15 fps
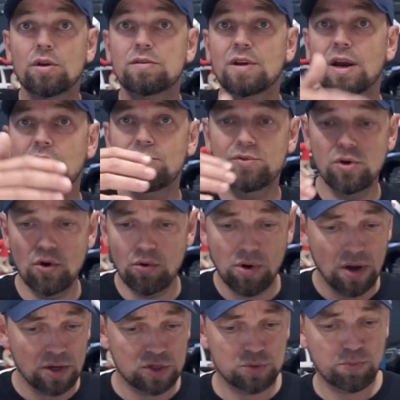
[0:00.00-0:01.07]
tiny few
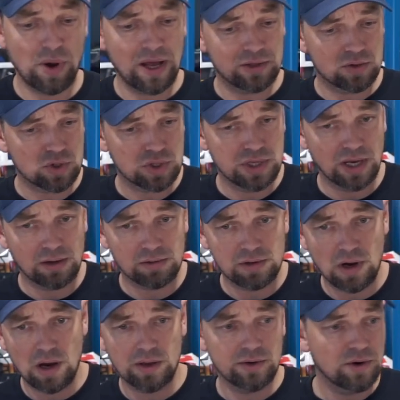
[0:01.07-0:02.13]
sponsor stickers
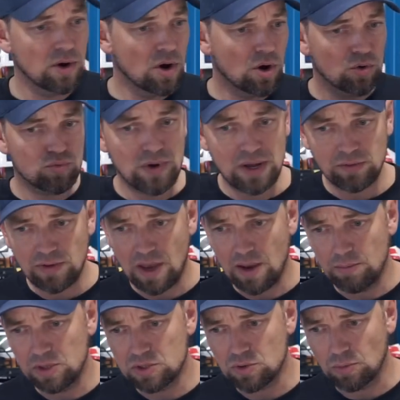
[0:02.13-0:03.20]
on around the
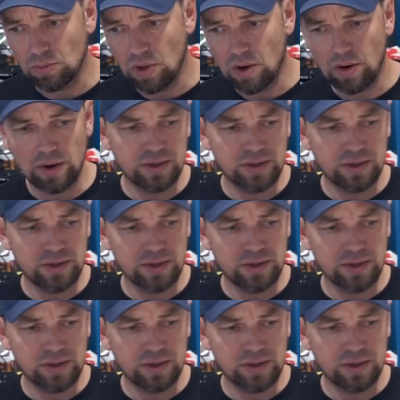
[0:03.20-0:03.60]
HemiStorm logo,